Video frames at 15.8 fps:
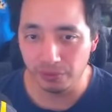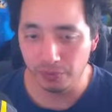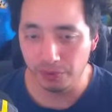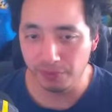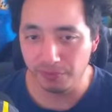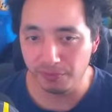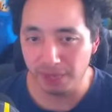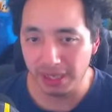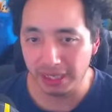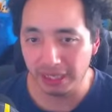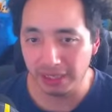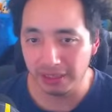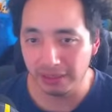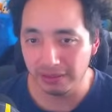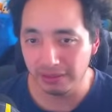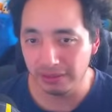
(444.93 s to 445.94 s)
would have
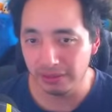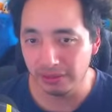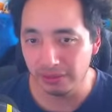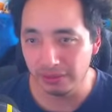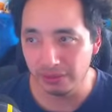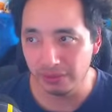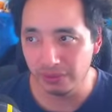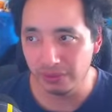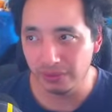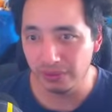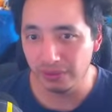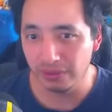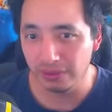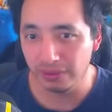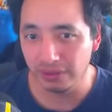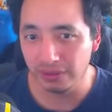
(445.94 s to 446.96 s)
made into
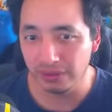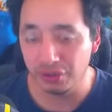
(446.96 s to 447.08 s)
the